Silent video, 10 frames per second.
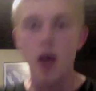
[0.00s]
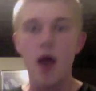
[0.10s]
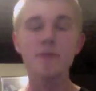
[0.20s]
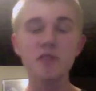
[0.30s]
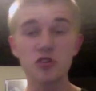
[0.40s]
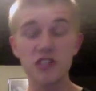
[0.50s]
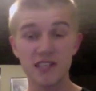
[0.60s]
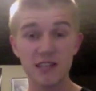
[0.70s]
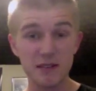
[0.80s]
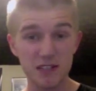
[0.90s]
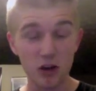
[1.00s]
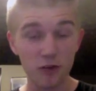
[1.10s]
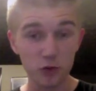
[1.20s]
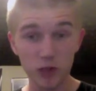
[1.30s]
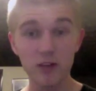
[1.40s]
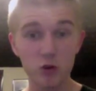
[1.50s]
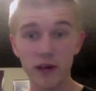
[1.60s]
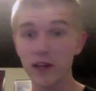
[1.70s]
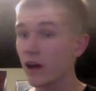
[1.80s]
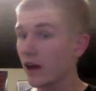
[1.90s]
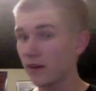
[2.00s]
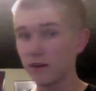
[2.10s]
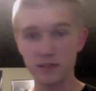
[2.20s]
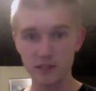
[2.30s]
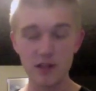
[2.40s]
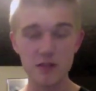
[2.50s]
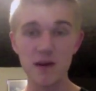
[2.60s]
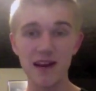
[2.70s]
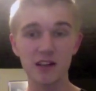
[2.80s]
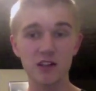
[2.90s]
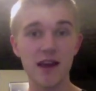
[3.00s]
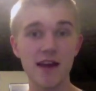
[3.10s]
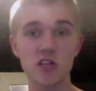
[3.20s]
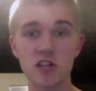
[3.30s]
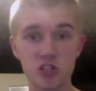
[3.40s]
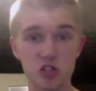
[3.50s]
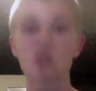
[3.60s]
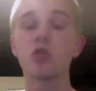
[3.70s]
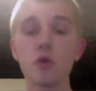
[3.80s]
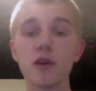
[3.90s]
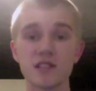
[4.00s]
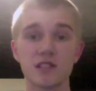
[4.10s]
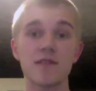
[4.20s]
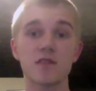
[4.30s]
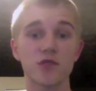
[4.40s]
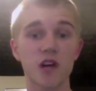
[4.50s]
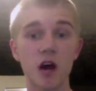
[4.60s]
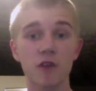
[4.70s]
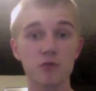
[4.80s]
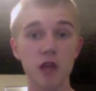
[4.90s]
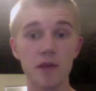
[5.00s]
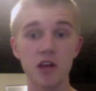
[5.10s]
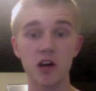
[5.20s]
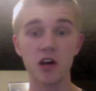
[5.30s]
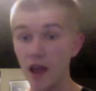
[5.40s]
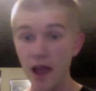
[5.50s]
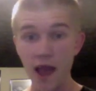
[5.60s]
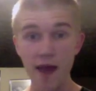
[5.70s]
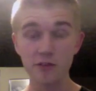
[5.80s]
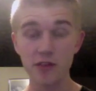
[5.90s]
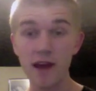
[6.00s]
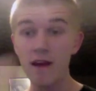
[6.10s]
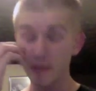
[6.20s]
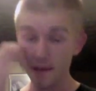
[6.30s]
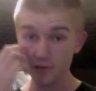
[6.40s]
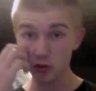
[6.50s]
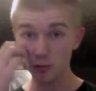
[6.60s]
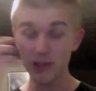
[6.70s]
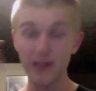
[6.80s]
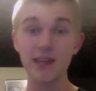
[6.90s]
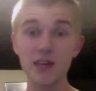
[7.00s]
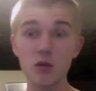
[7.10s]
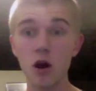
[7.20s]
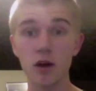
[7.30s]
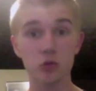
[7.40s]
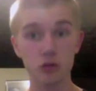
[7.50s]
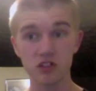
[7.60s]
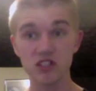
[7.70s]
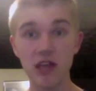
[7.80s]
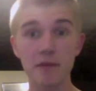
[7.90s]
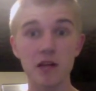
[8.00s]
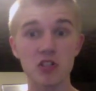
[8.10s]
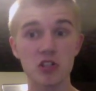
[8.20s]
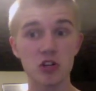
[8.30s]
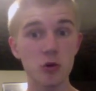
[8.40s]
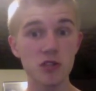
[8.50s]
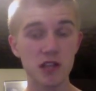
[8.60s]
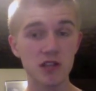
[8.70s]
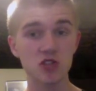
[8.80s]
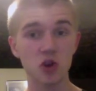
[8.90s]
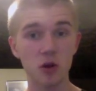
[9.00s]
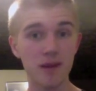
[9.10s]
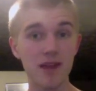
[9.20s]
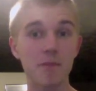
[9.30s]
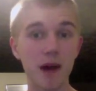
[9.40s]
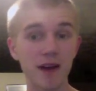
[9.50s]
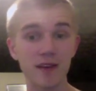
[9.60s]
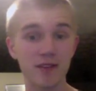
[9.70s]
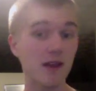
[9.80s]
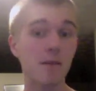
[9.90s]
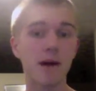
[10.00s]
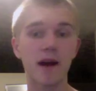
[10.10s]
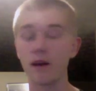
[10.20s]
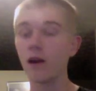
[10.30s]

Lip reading: Episode 6 kicks it off really quick, and gets back into the action as Luke has to save his friend Han from Jabba the Hutt. After that, they have to go to the planet Ewok in order to sabotage the newest Death Star made by the Empire.